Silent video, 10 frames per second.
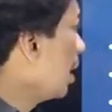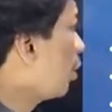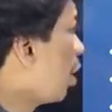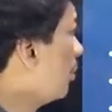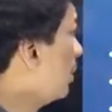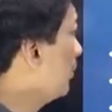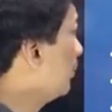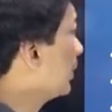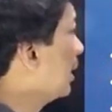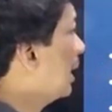are common
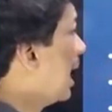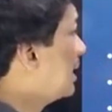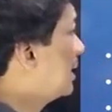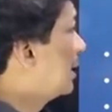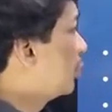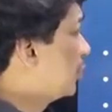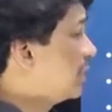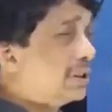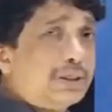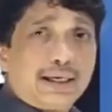HL
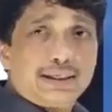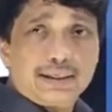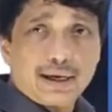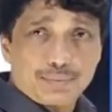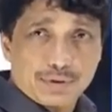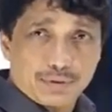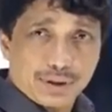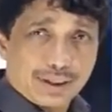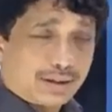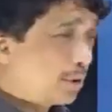associations except,
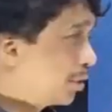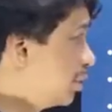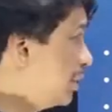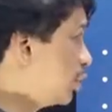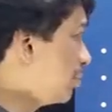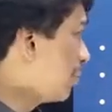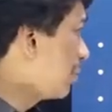okay, that's not so easy to